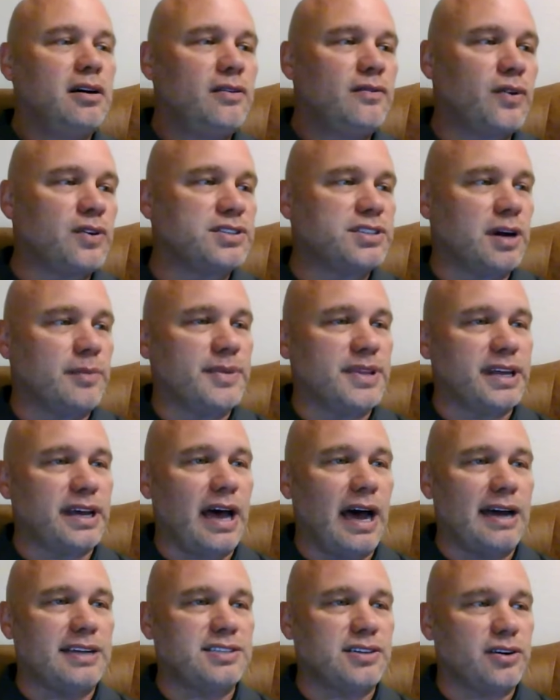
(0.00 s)
for some of the
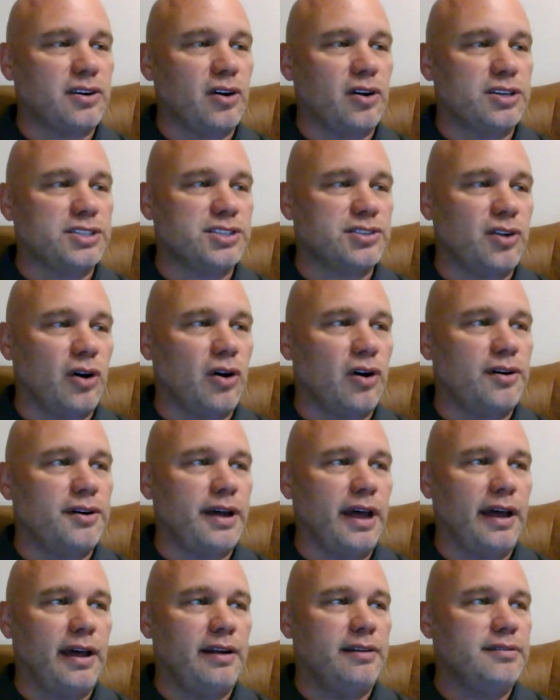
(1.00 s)
guys that are going to start.
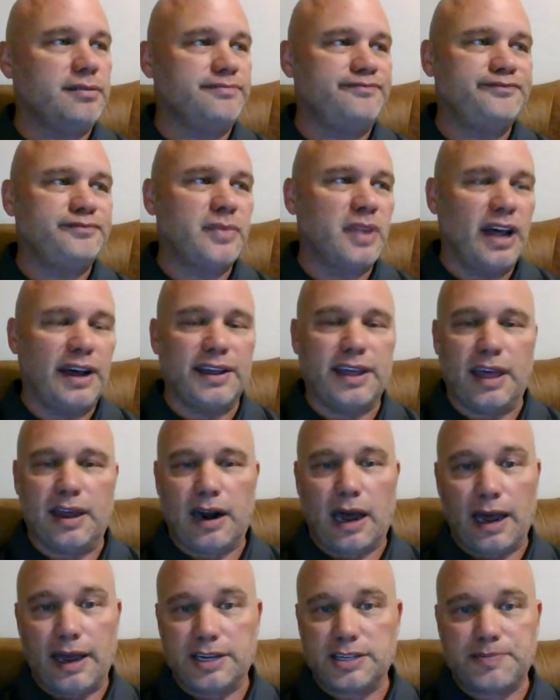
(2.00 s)
And again,
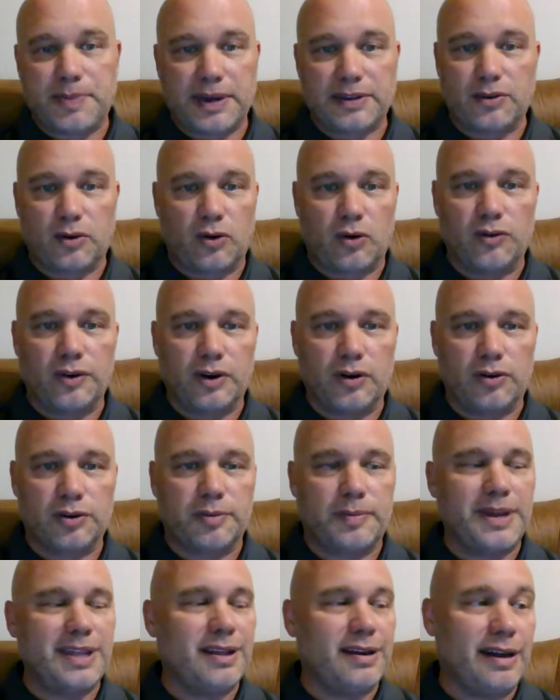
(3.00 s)
I expect Earl Little to
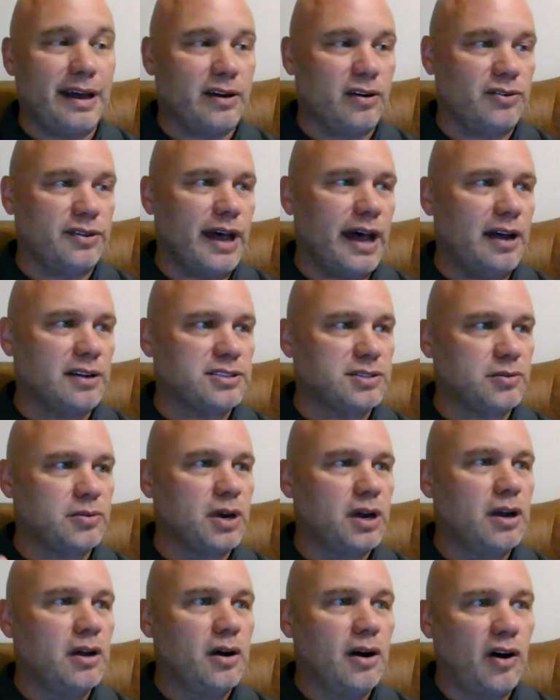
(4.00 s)
be the nickel now. So
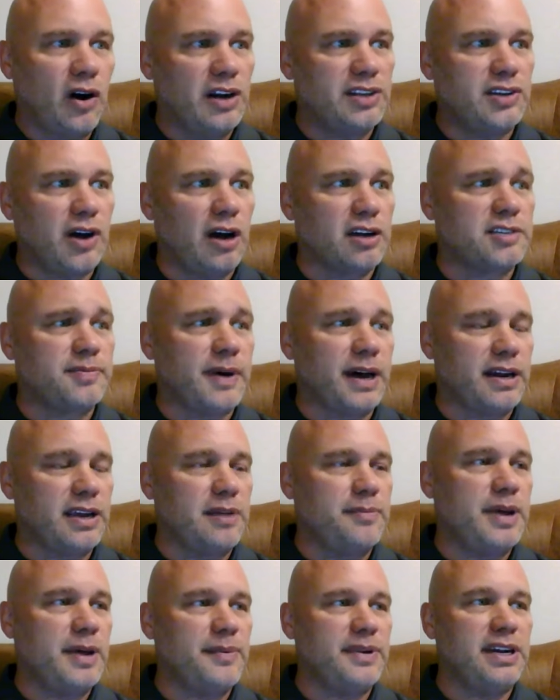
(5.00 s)
already talked about
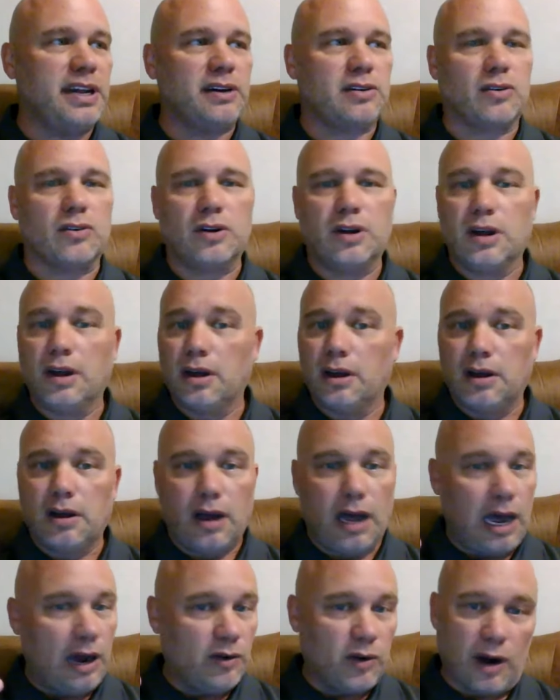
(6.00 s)
him and nickel.
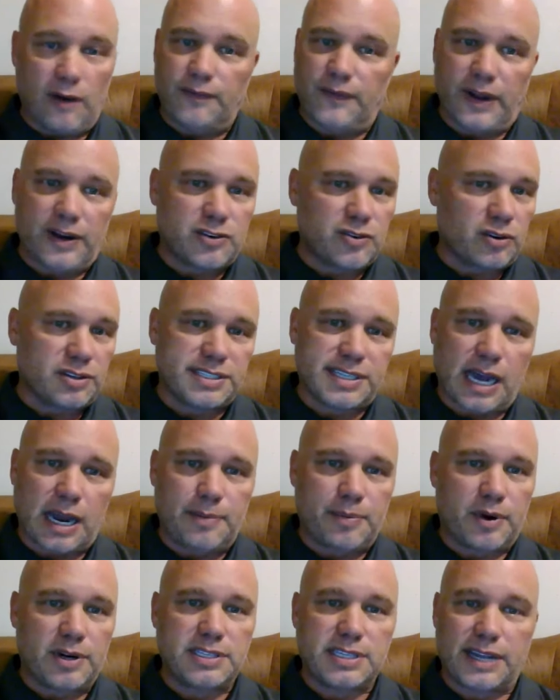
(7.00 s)
I love Ventrell
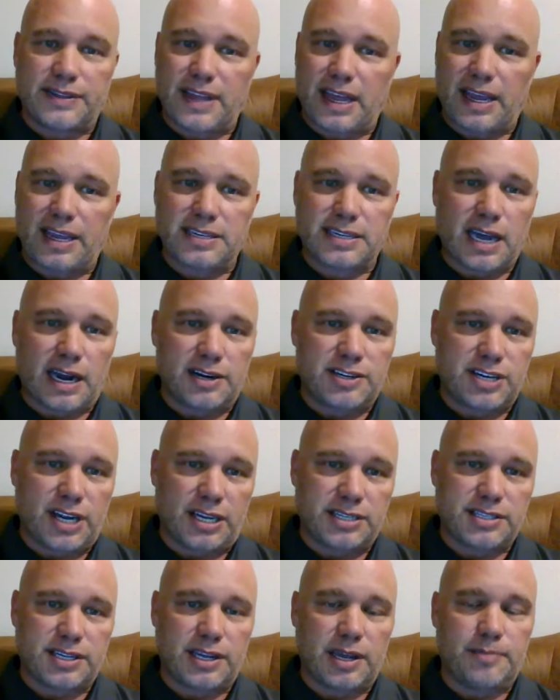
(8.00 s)
Cypress. I think he's got a
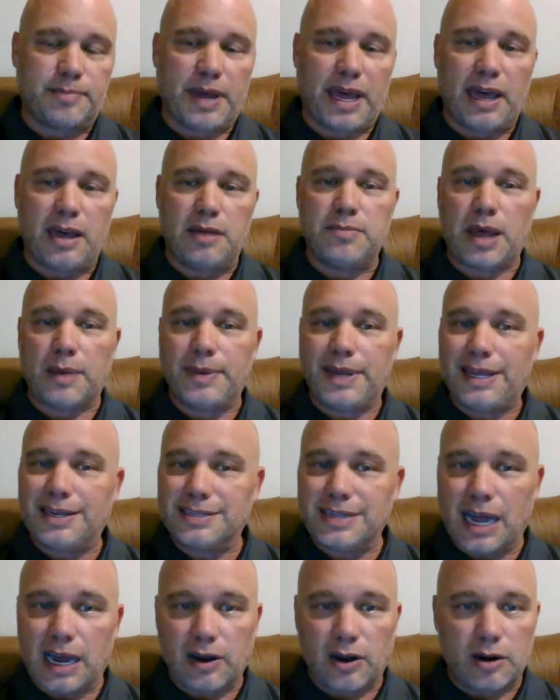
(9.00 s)
chance to get paid. Maybe
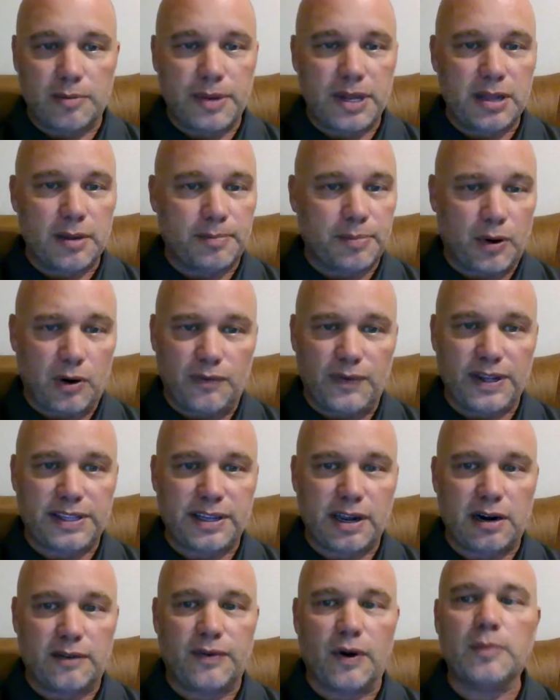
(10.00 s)
he's not going to be the perfect
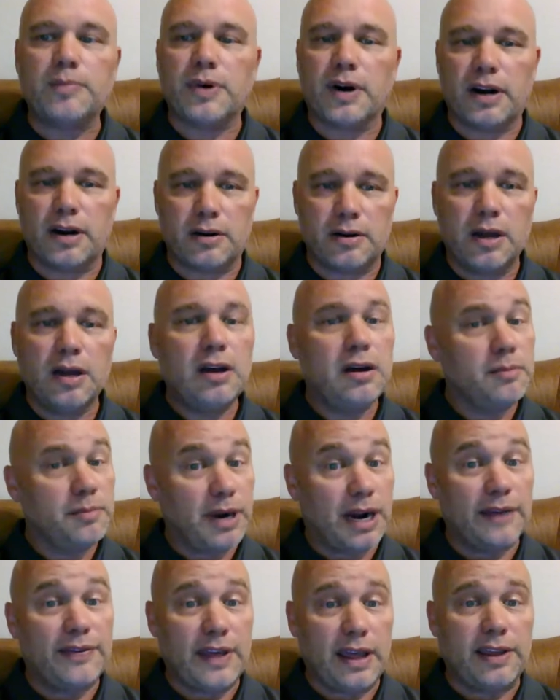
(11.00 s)
NFL player,
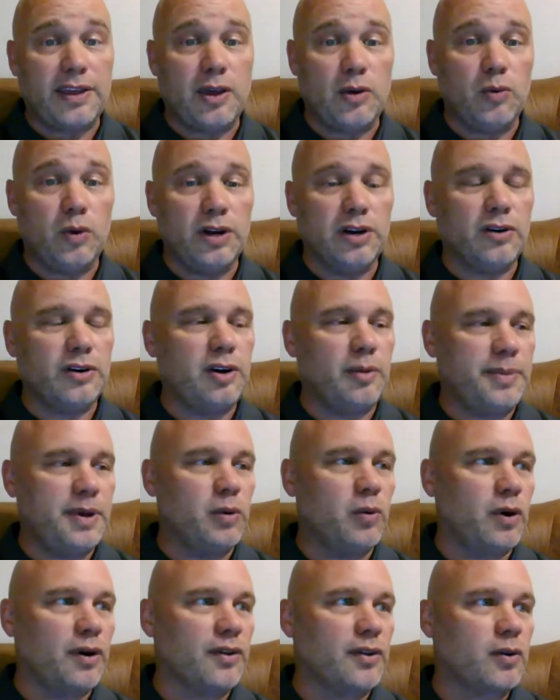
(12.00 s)
but I think he will. He'll be
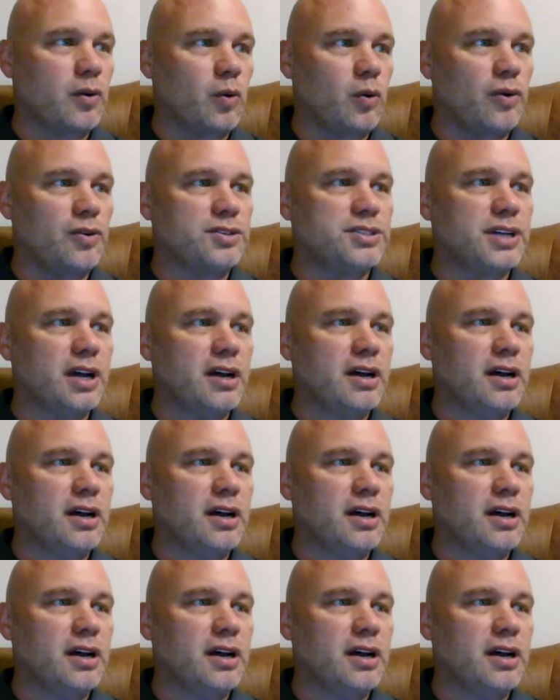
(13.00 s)
one of the corners.